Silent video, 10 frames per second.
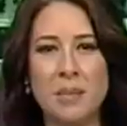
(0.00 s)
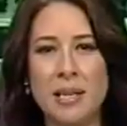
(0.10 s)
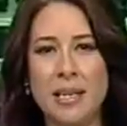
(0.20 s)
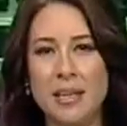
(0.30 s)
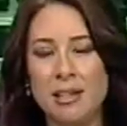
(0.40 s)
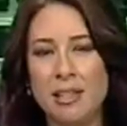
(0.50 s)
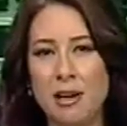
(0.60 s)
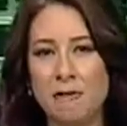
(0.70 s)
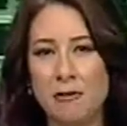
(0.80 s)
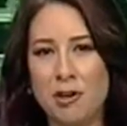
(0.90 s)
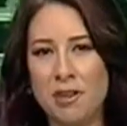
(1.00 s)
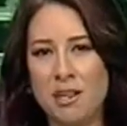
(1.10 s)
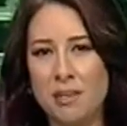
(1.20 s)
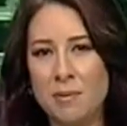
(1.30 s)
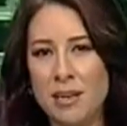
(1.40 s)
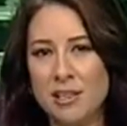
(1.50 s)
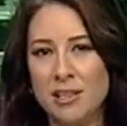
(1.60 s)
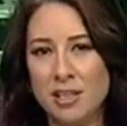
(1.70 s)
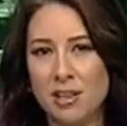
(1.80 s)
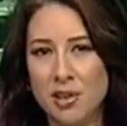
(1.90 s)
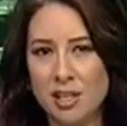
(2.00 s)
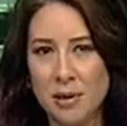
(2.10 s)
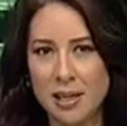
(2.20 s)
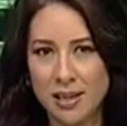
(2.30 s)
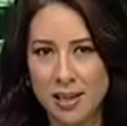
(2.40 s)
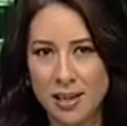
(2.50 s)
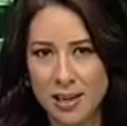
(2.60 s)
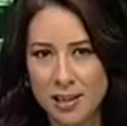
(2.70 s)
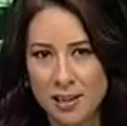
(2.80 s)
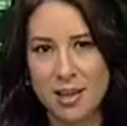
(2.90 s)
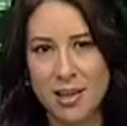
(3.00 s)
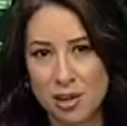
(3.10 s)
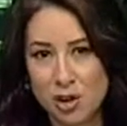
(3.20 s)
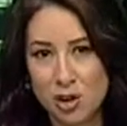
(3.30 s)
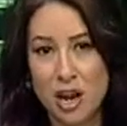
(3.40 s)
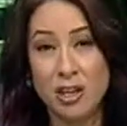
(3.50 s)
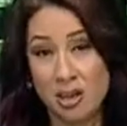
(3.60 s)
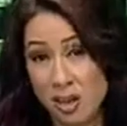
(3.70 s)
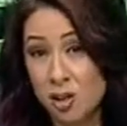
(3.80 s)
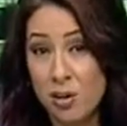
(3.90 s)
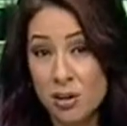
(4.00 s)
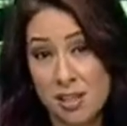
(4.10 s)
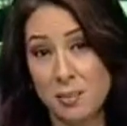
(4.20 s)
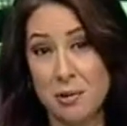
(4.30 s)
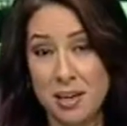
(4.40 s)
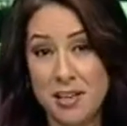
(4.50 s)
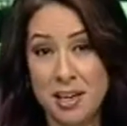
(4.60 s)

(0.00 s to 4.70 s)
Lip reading: something else for you to think about on the sweet side, it's a chocolate spread.